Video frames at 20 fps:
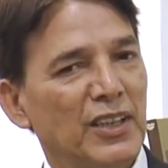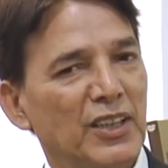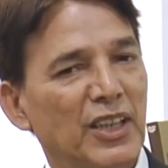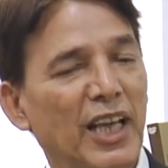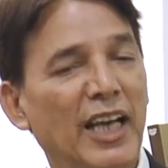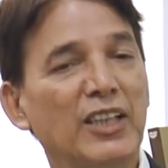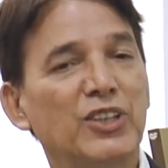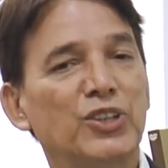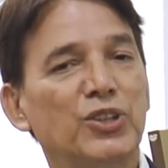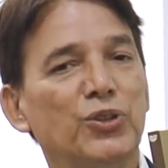
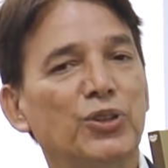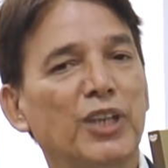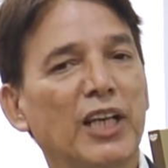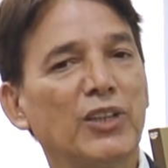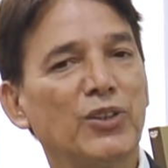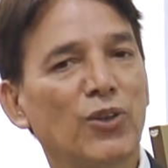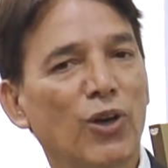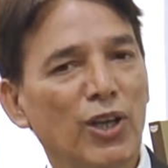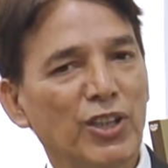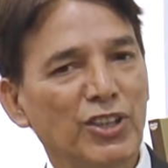Thanks to
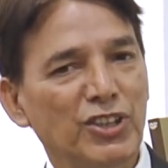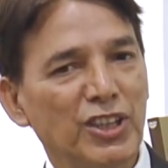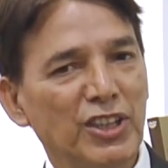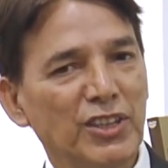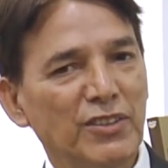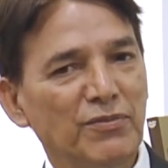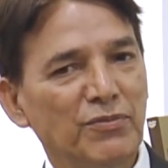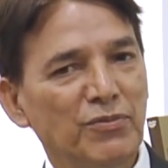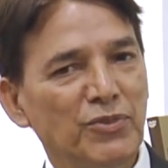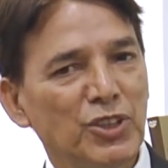
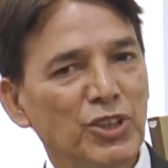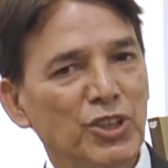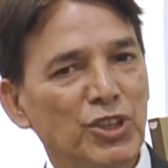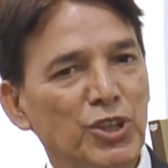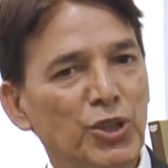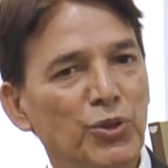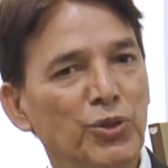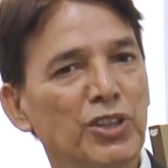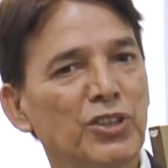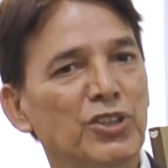technology,
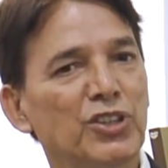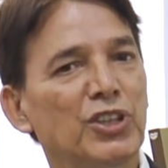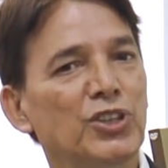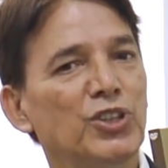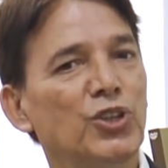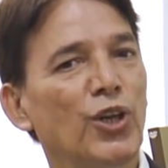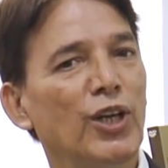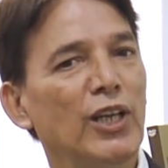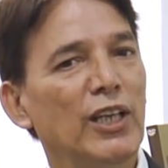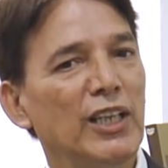students
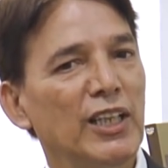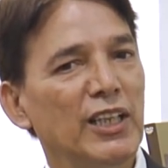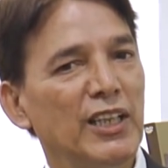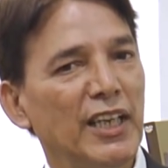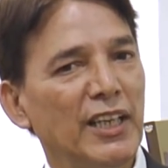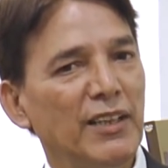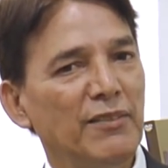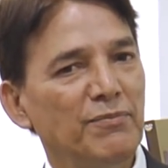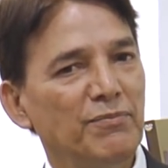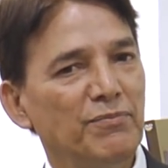enjoy
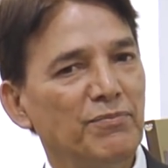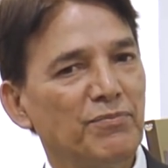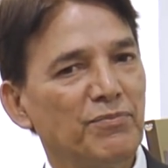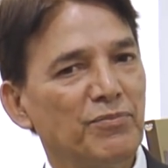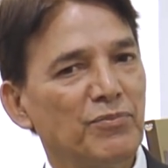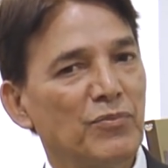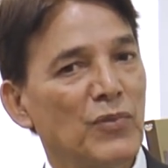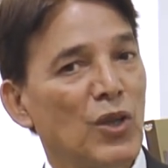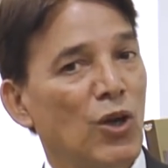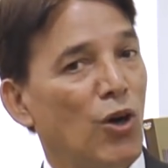learning,
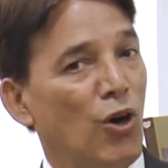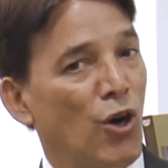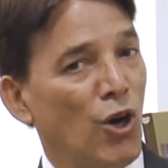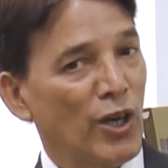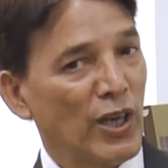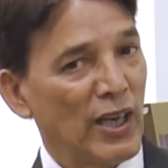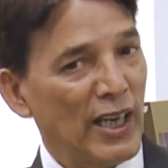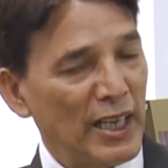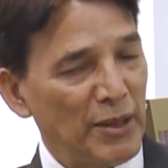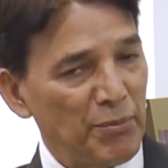
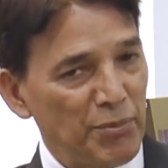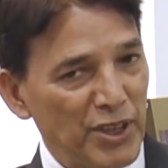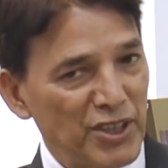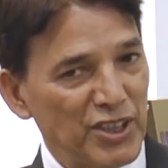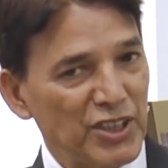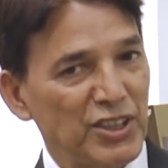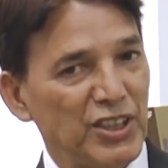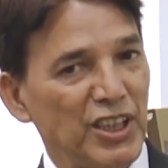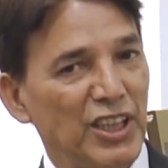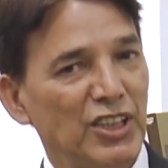online
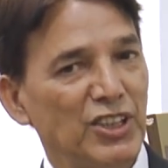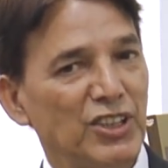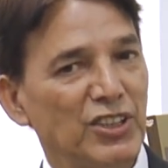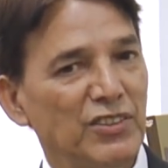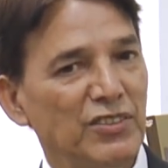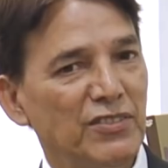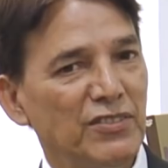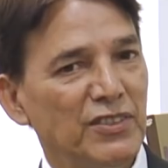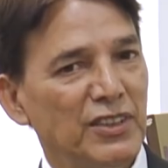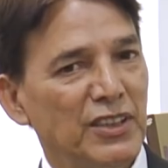
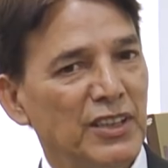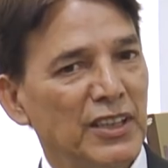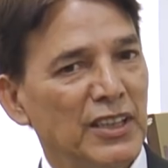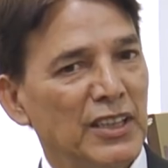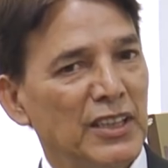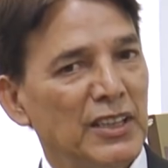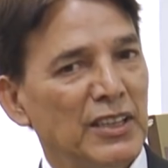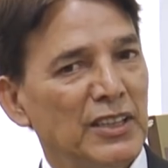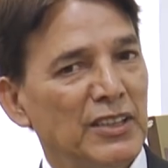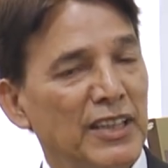presentation.
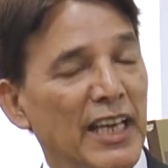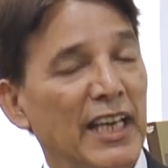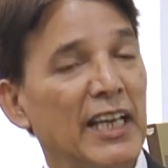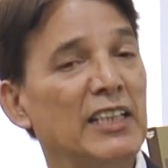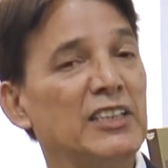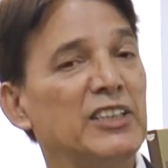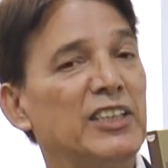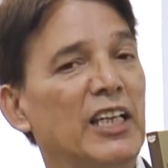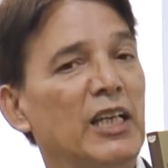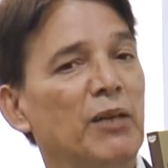They
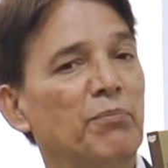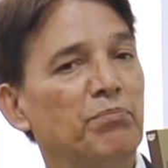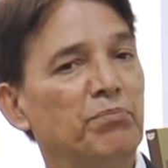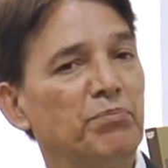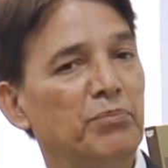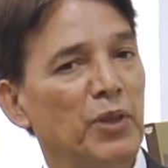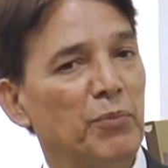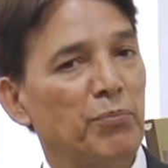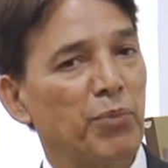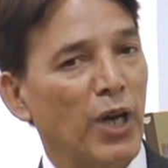can set
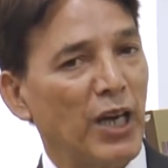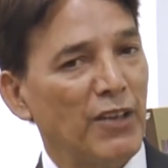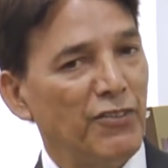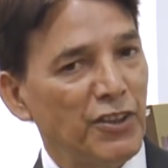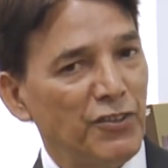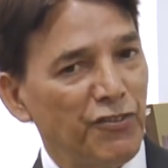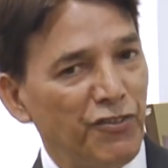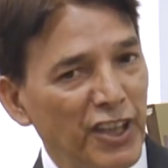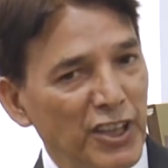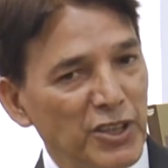up a
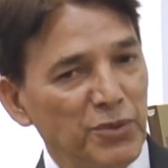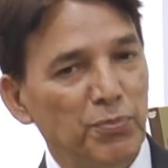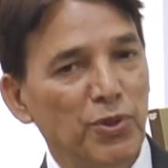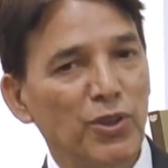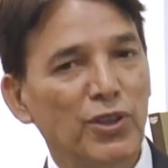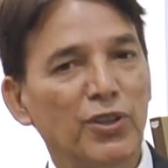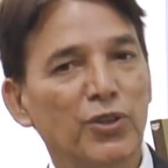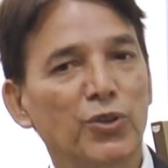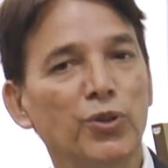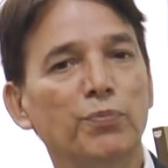private
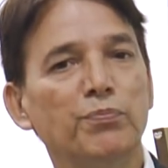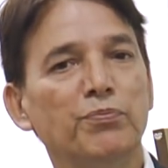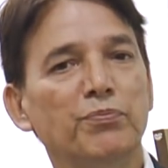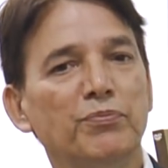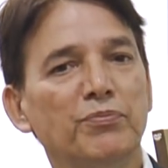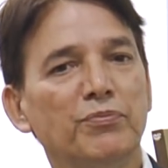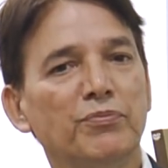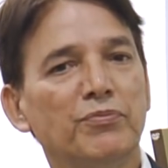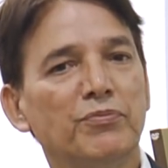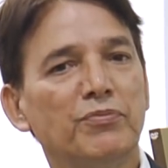Facebook group
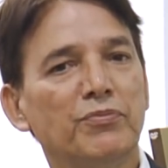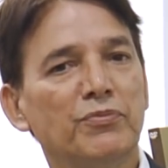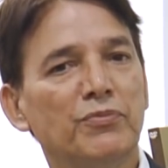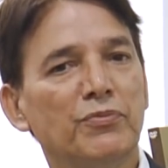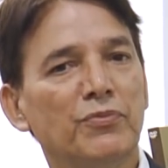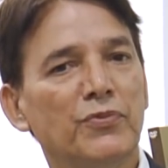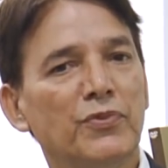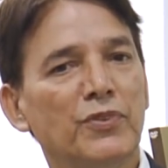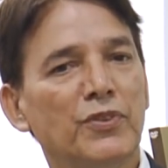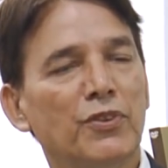
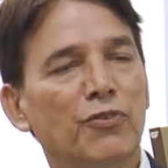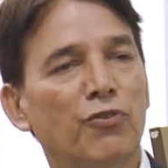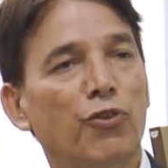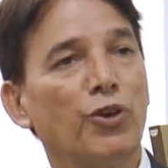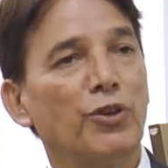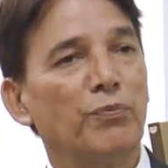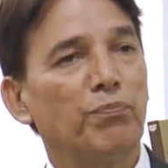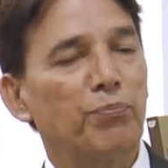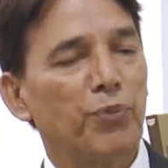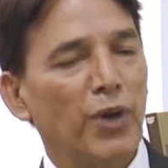
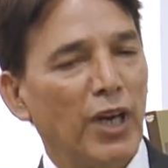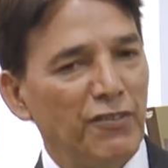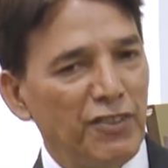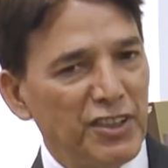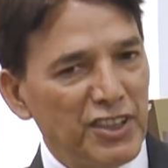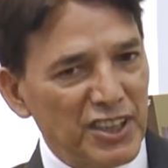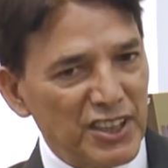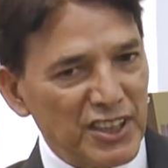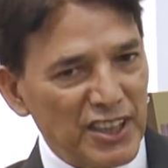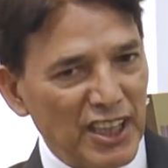for
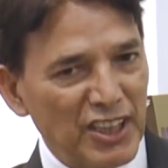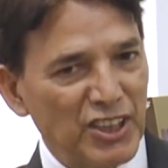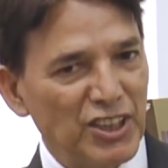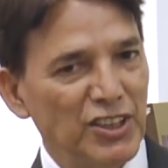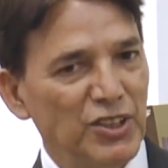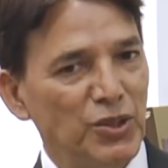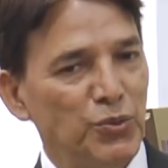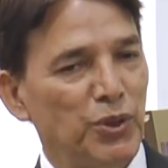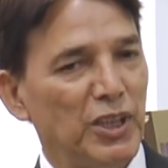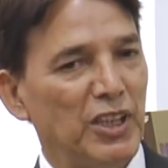private
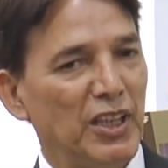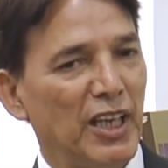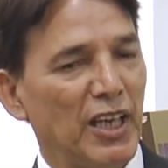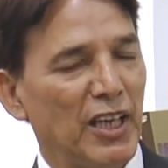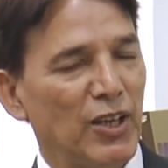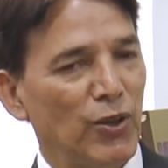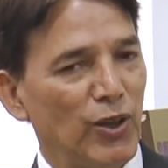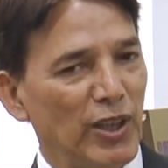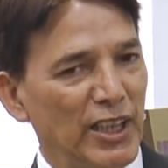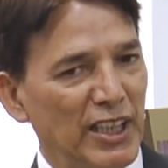discussions with their
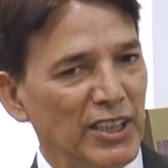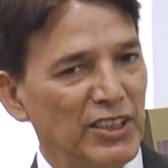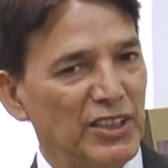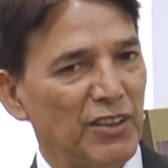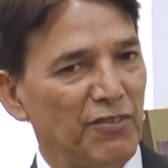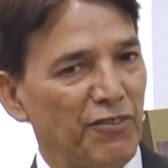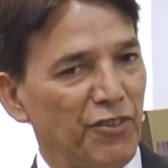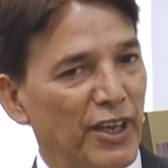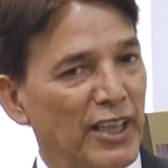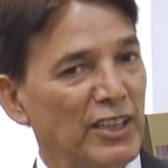colleagues
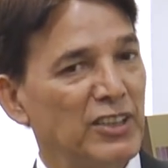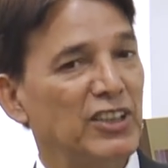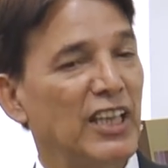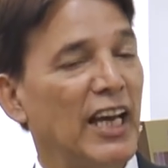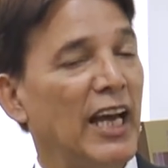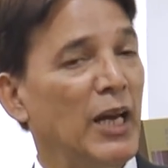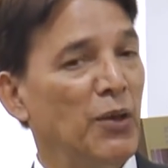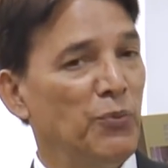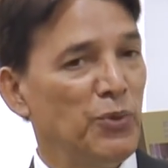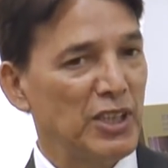and friends
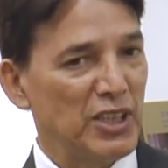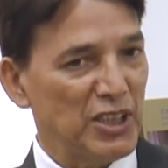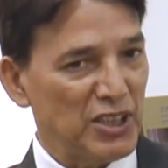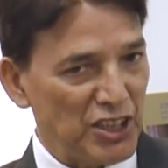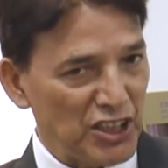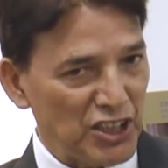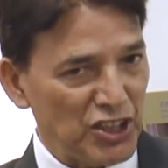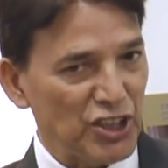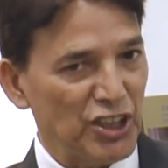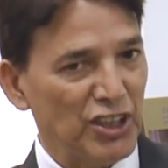and with the
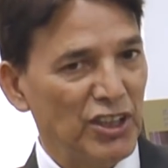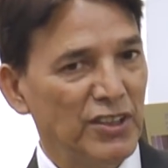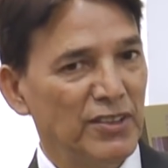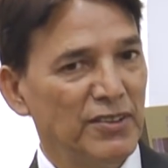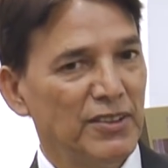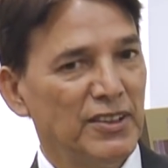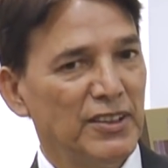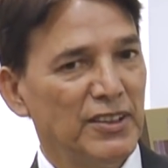teacher.